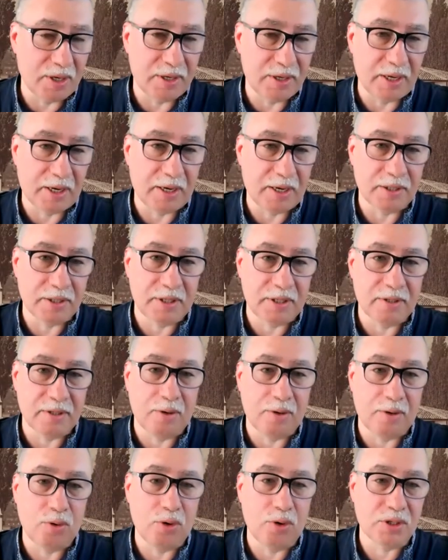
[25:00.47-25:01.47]
artists,
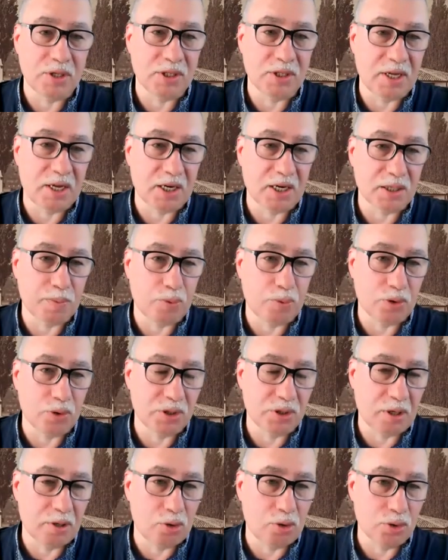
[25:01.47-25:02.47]

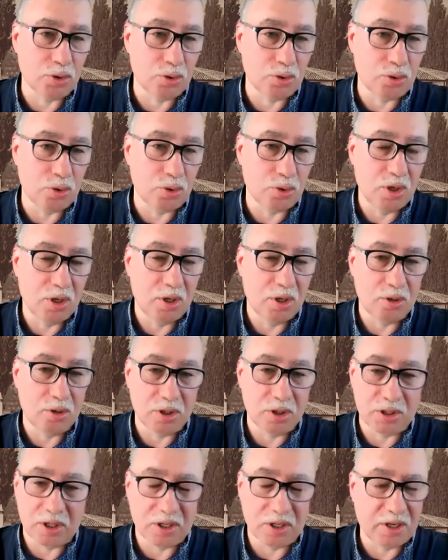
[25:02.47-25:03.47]
which preserves
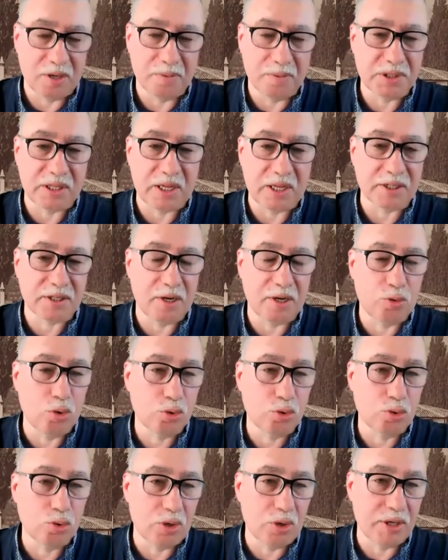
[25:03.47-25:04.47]
Crimean Tatar culture,
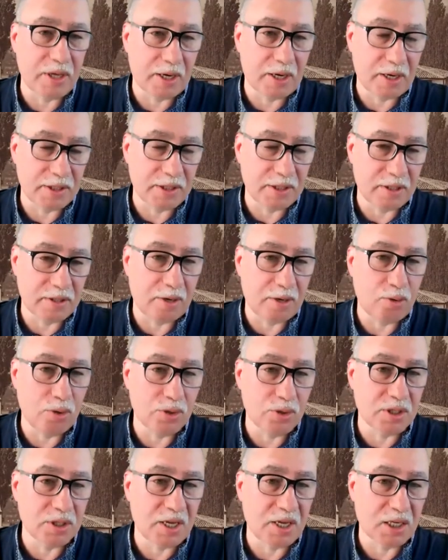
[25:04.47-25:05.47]

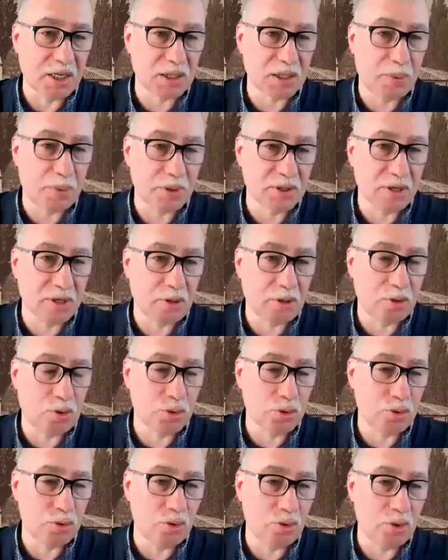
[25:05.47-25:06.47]
currently threatened
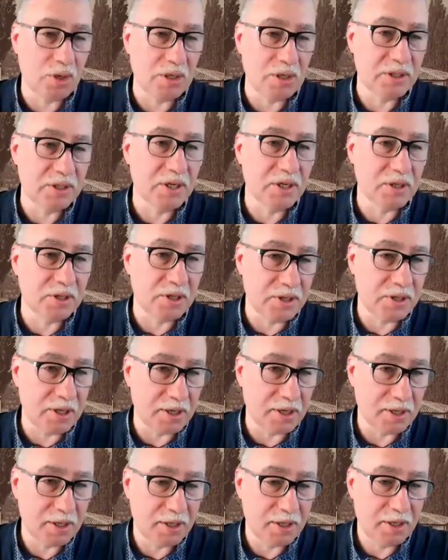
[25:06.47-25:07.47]
with
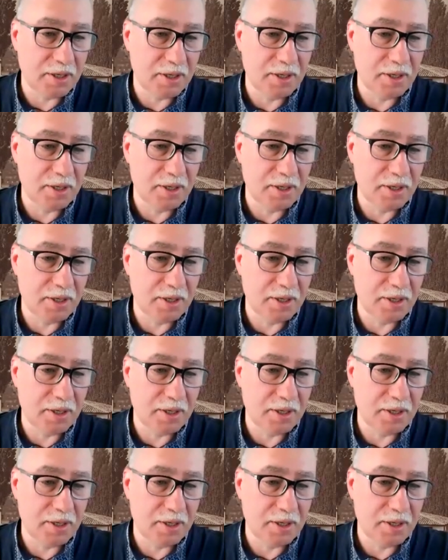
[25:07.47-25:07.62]
extinction.